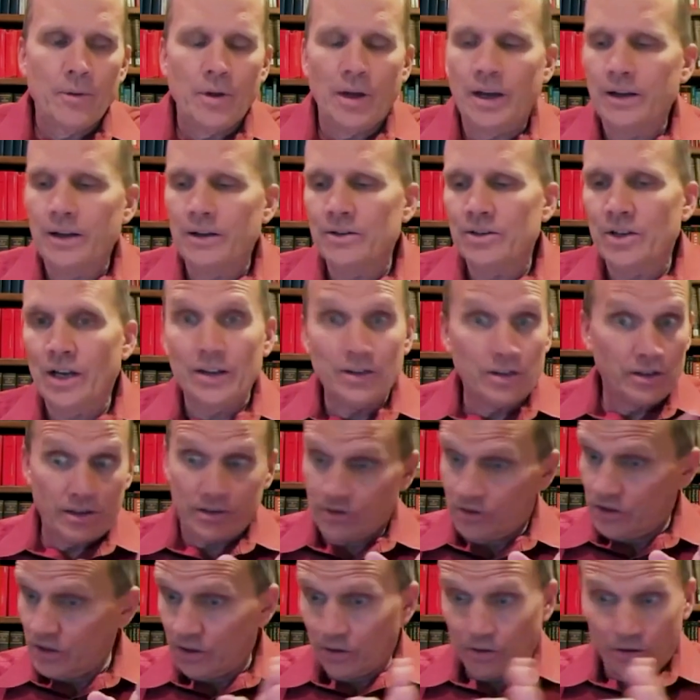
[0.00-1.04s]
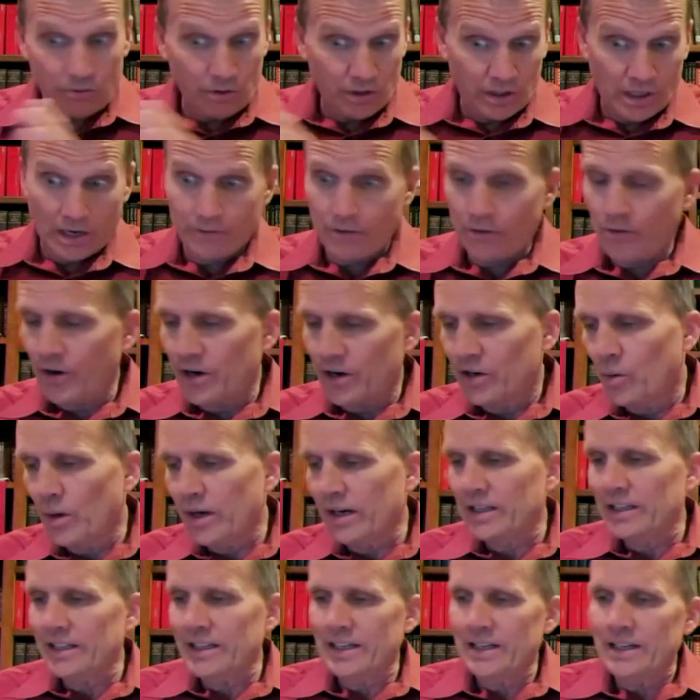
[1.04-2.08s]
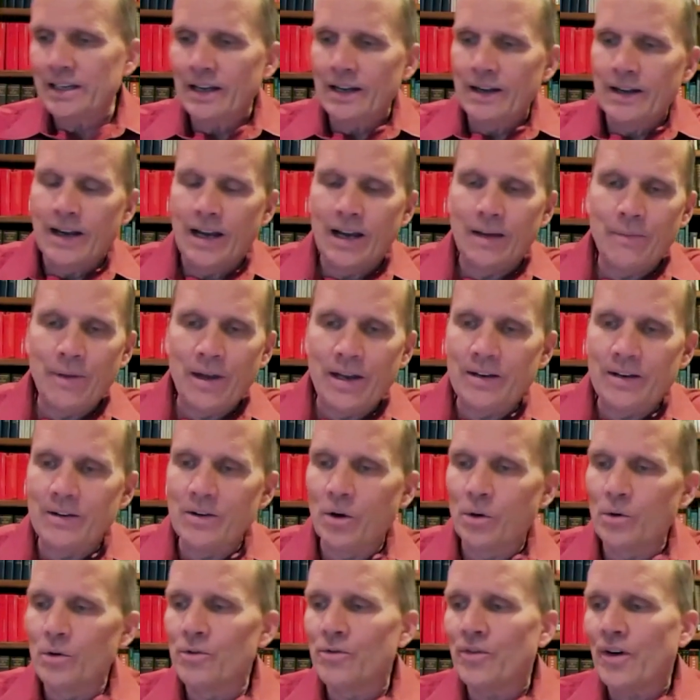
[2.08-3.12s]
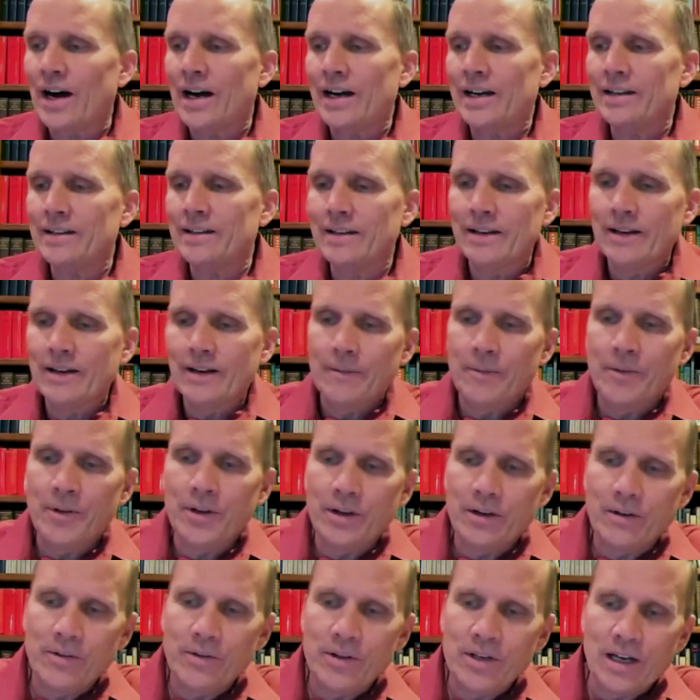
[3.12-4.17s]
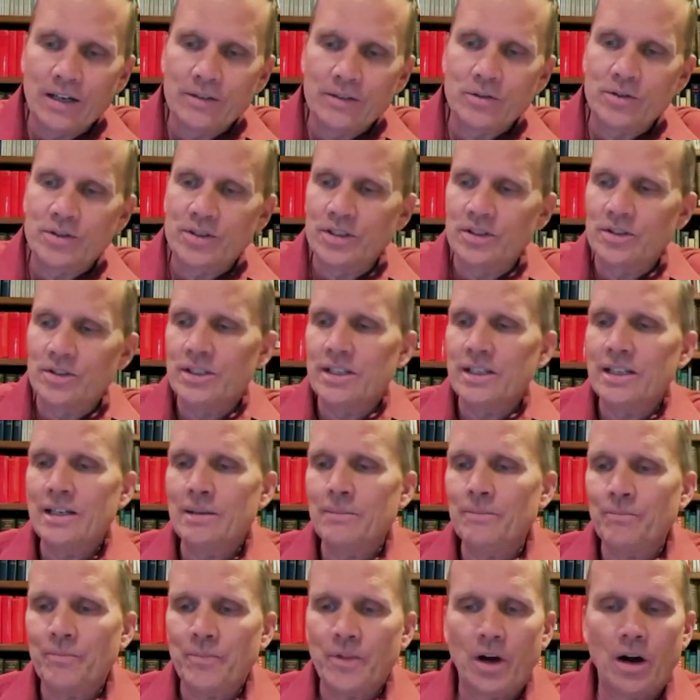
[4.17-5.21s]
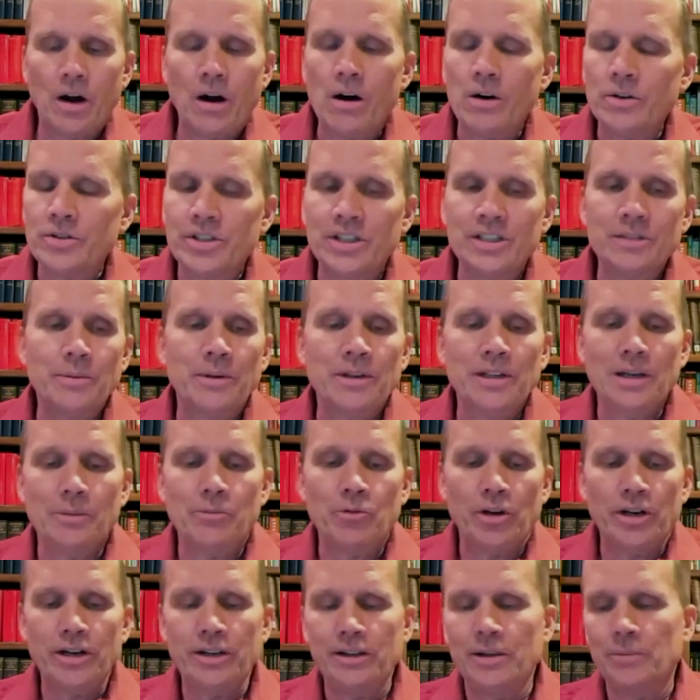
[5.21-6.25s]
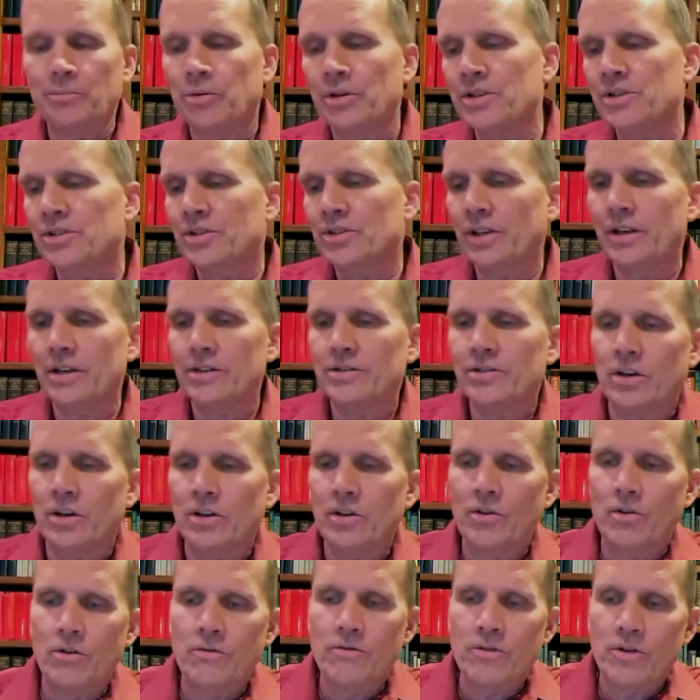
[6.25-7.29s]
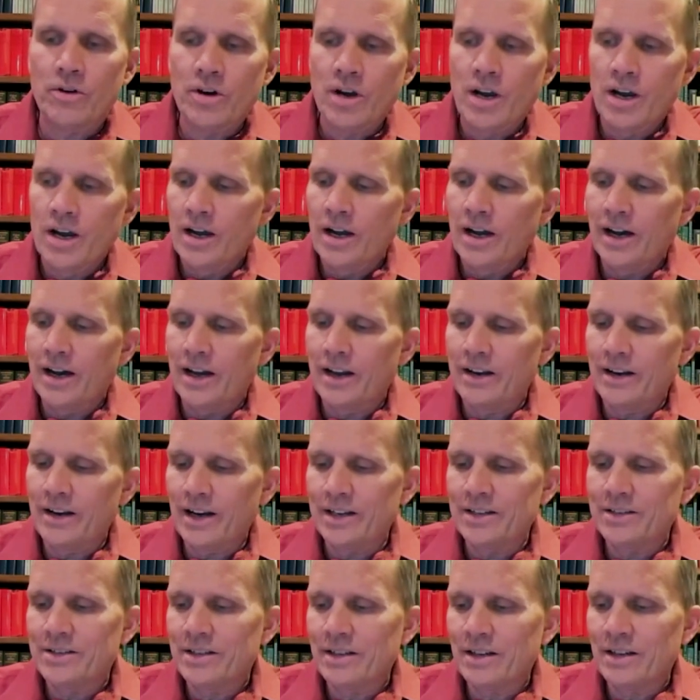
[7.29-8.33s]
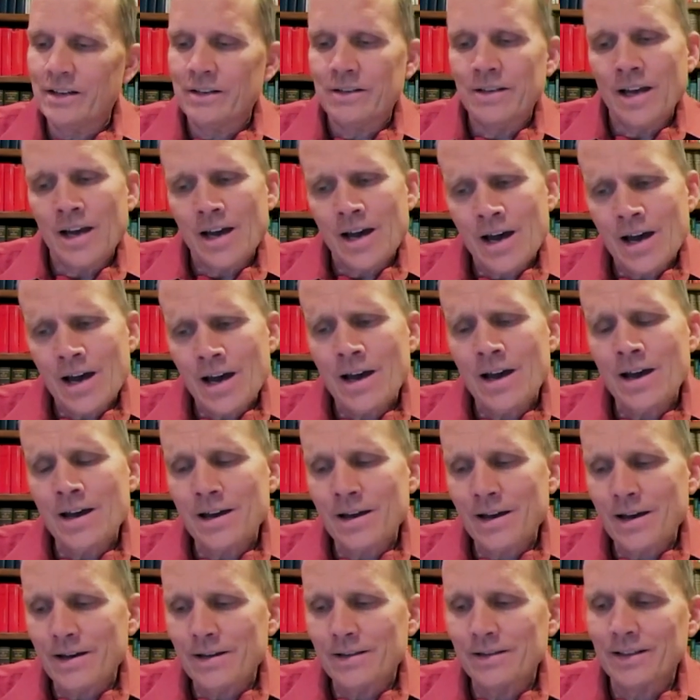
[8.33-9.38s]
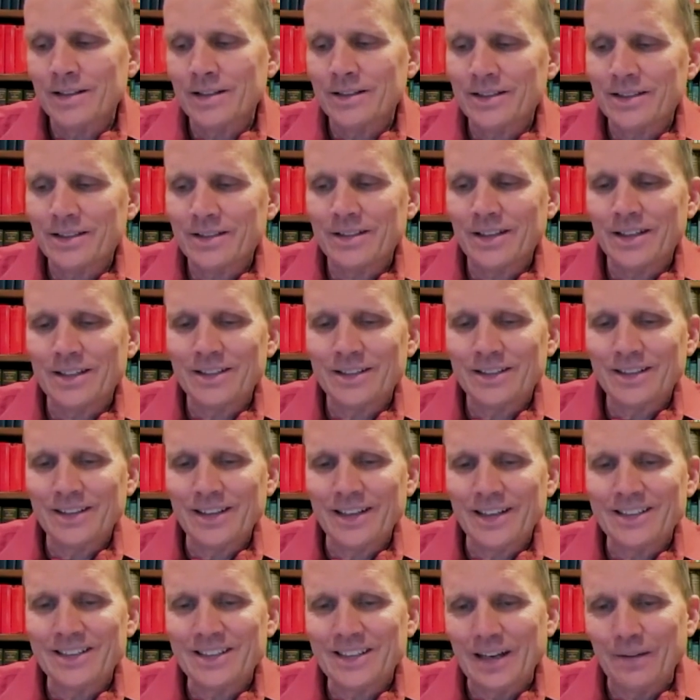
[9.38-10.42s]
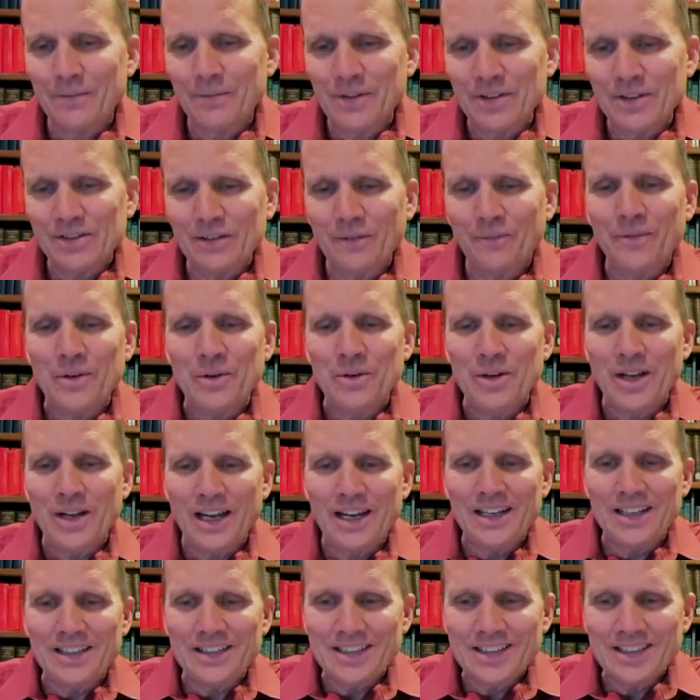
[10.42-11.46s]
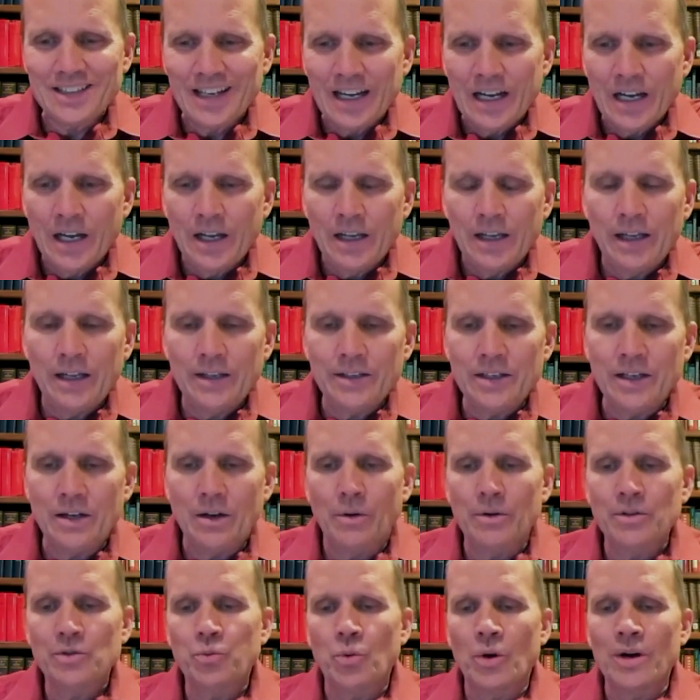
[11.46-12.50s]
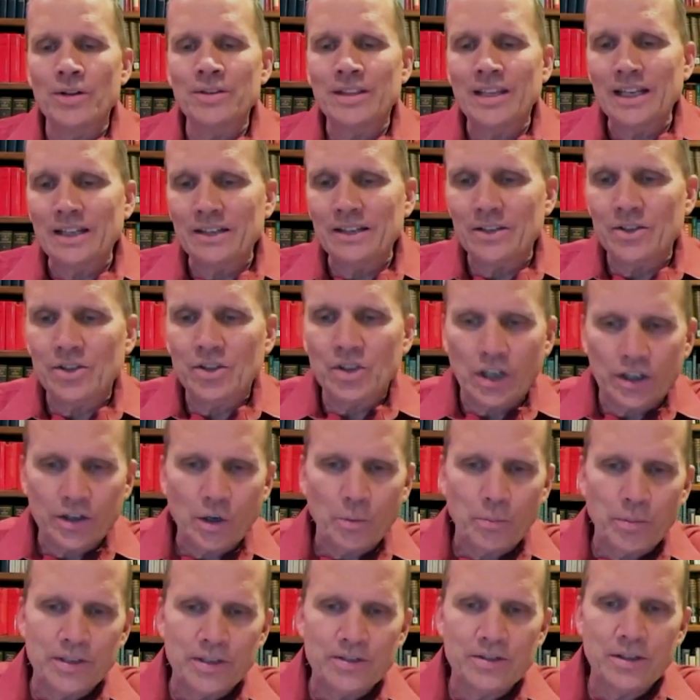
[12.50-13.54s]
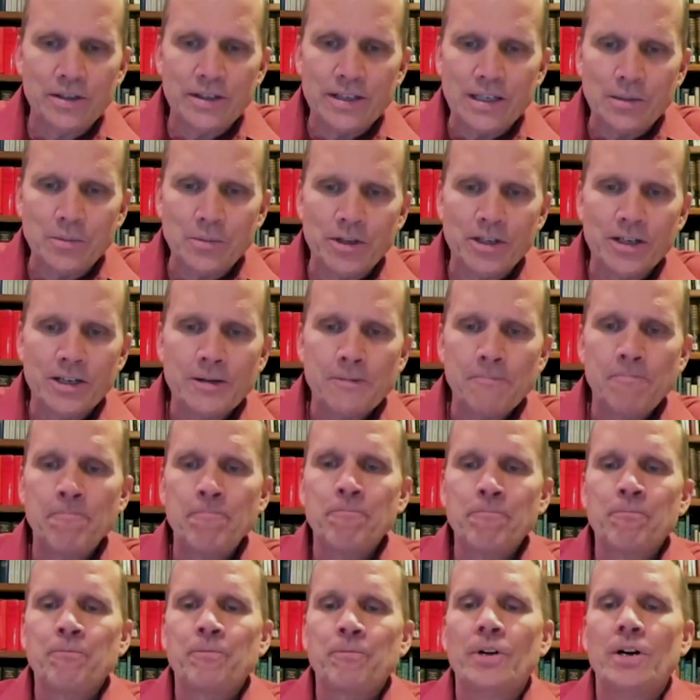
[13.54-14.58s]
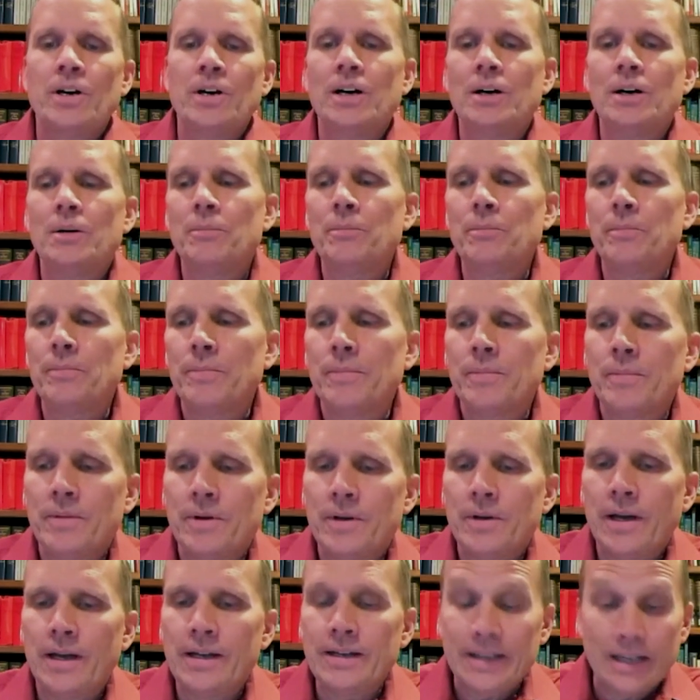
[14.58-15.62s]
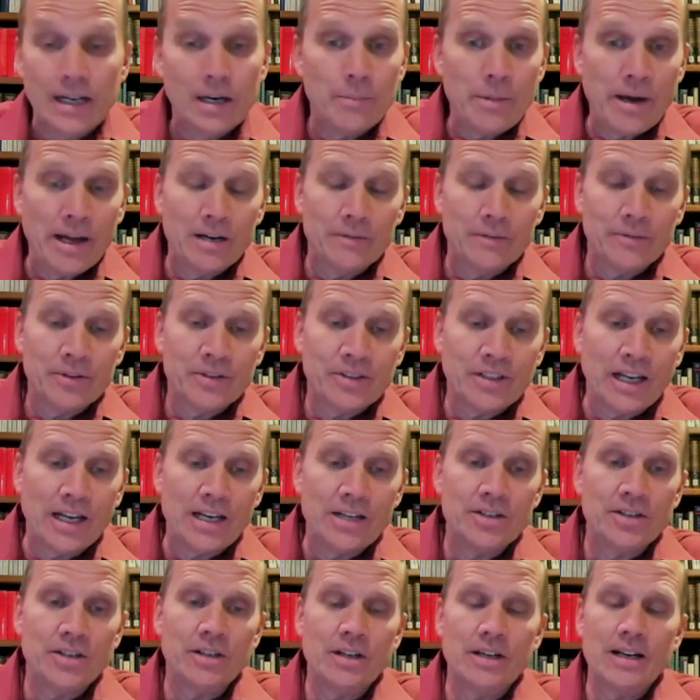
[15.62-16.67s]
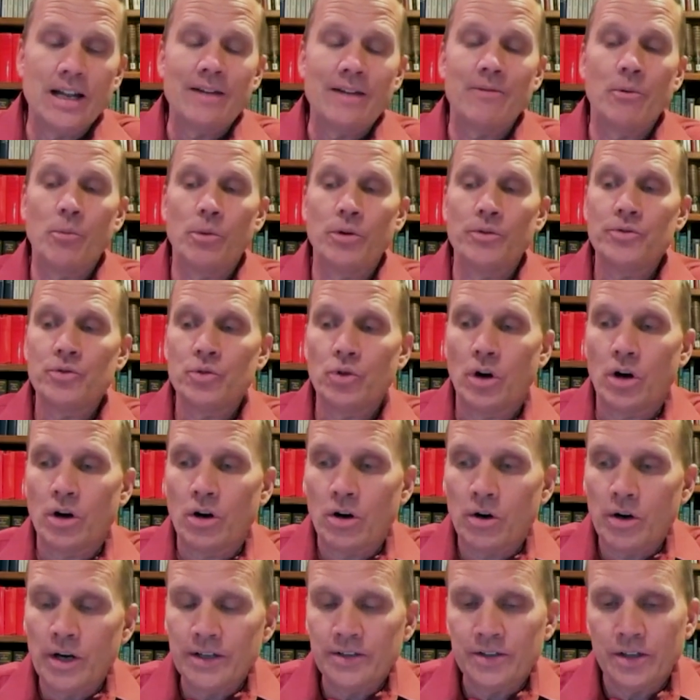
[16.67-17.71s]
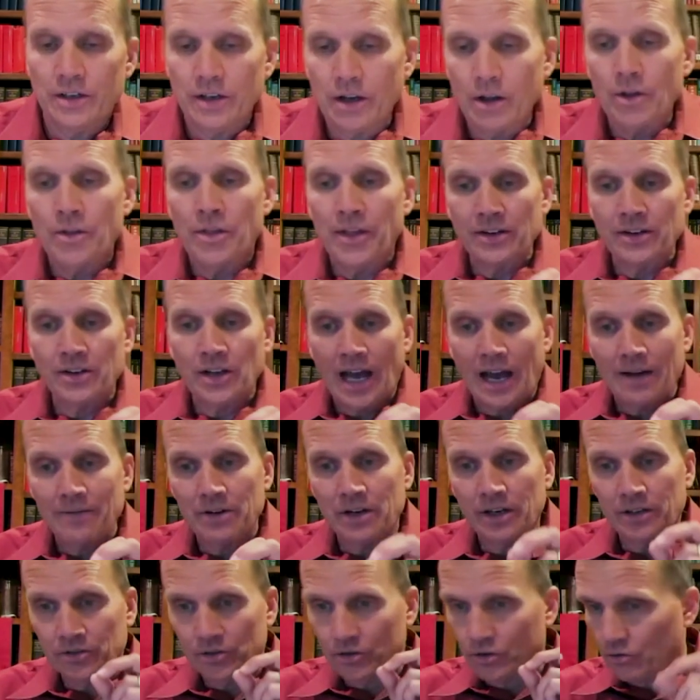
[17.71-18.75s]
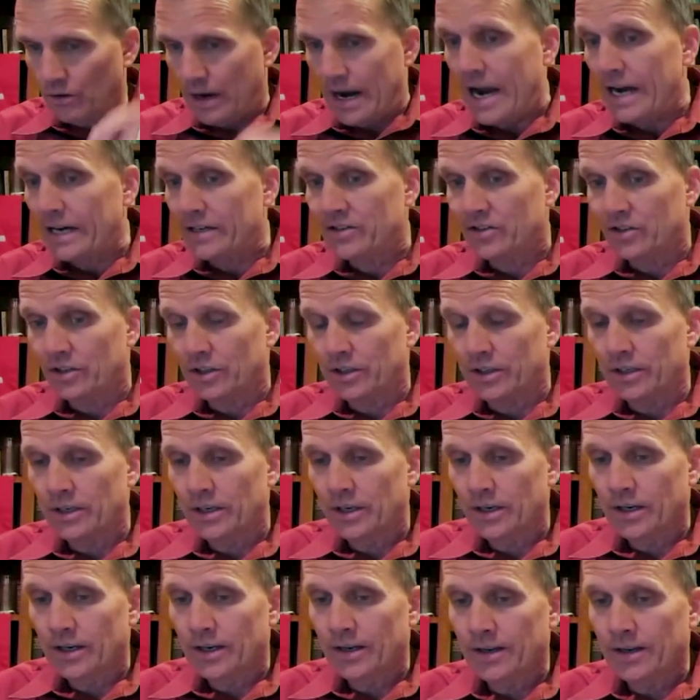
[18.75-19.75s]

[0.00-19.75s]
And and she recovered very quickly, and they notified the, the exorcist team, oh, she's been liberated. The priest said it's all over. And I said, yeah, let's let's let's give this a few days. It, you know, it's one thing to sucker punch a demon um, and get a manifestation and have him withdraw. It's another thing to have an extraction.